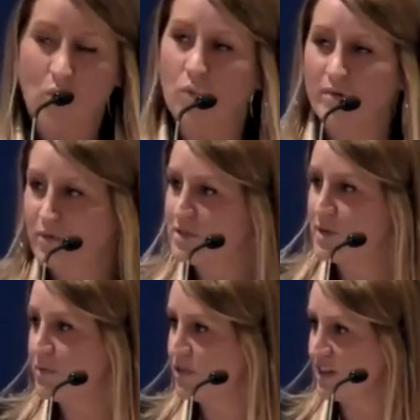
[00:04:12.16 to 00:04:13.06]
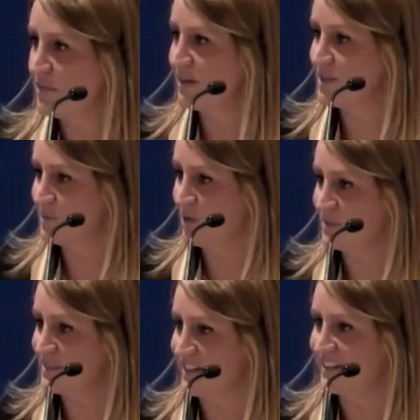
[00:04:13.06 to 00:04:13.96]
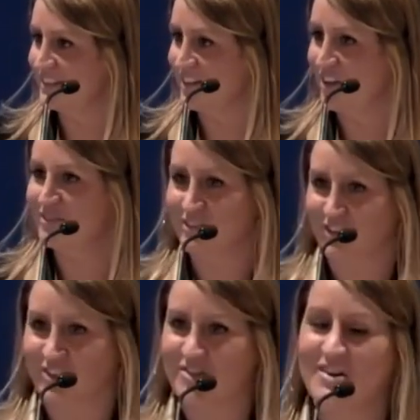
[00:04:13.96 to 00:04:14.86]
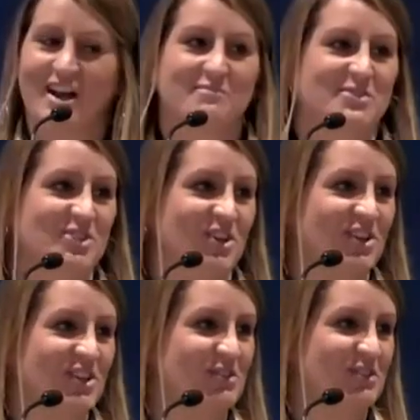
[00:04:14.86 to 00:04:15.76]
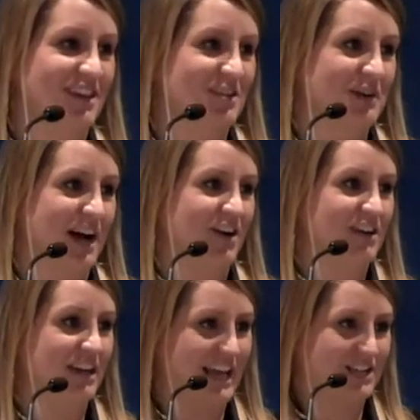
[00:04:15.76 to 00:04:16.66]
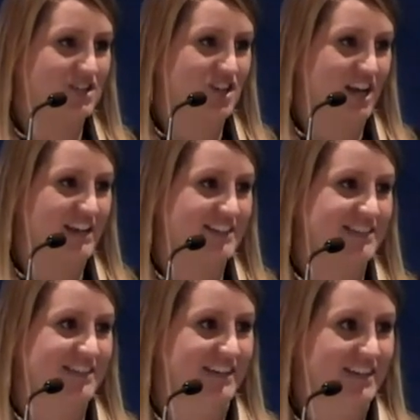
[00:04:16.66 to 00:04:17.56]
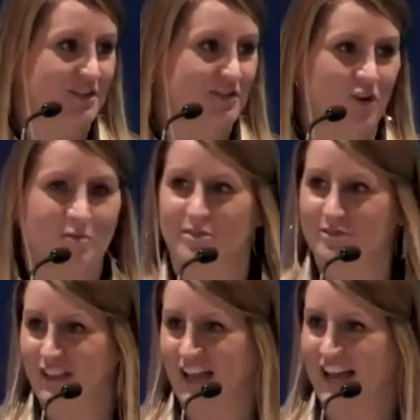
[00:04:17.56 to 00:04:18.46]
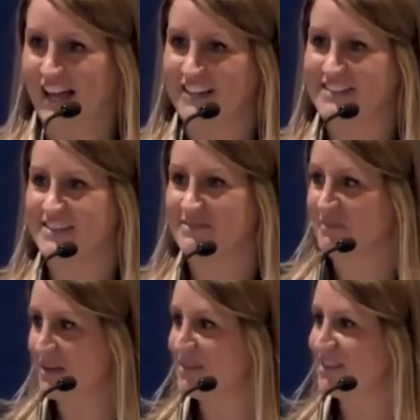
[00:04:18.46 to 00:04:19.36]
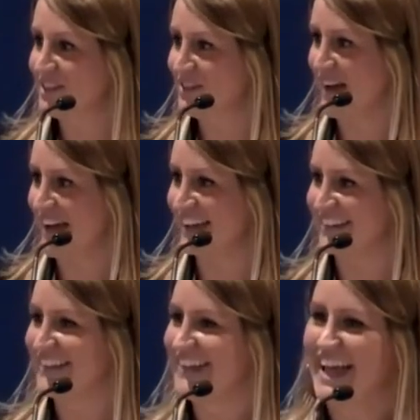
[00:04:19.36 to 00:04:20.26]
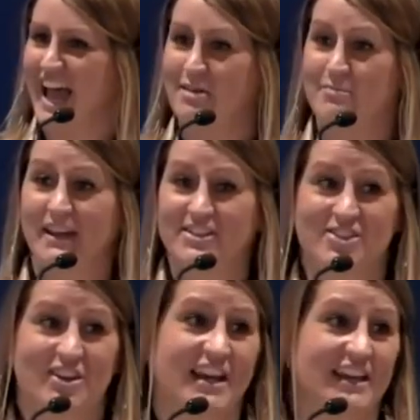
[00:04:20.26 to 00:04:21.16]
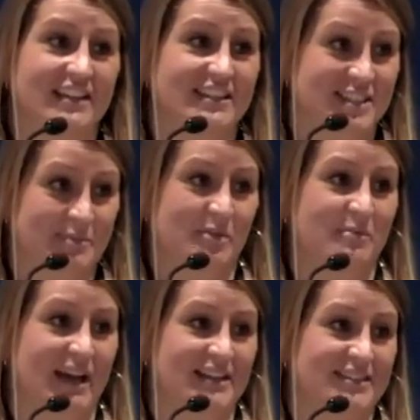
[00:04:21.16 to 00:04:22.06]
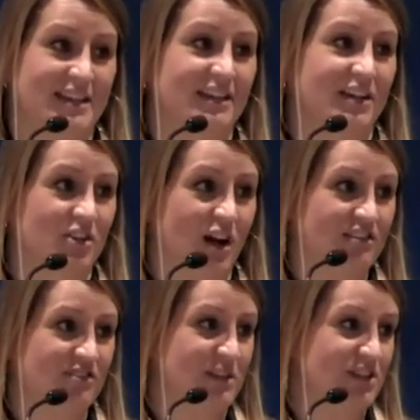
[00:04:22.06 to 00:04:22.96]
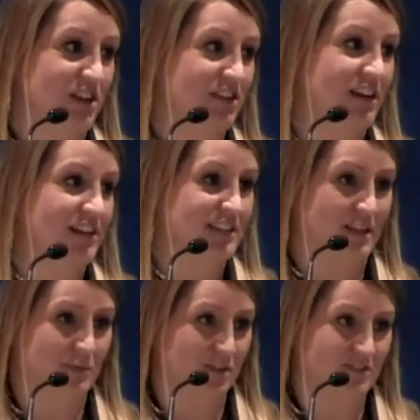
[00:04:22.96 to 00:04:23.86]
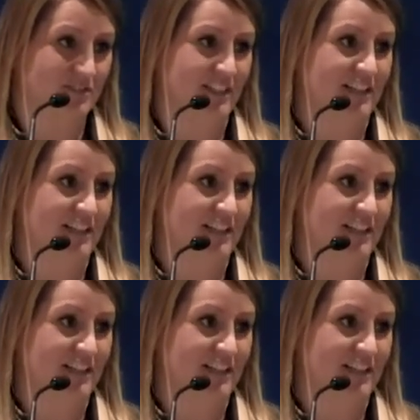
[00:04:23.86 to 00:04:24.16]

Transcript: When most people think about diplomacy, all of you, I'm sure you think about handshakes, formal flags, maybe the UN, and picturing diplomats sitting across from each other at a table.